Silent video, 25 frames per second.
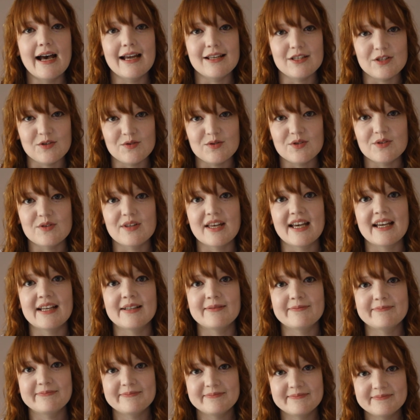I do
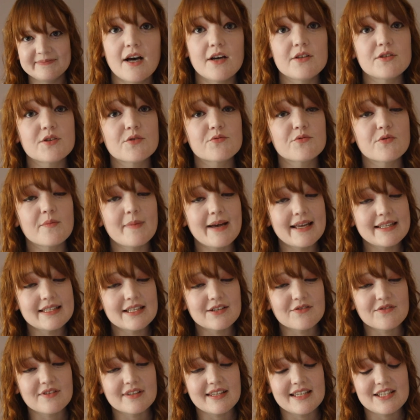that. Under
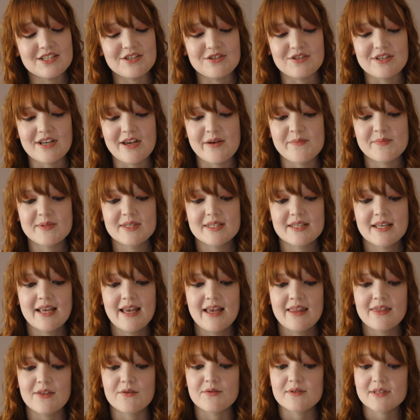romantic relationships,
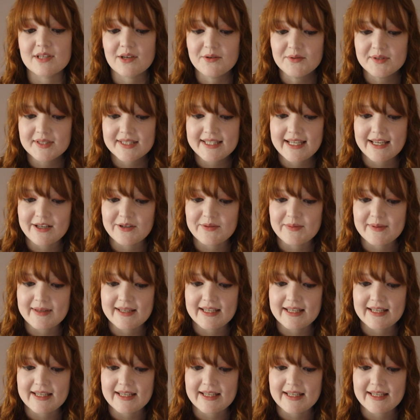the results tell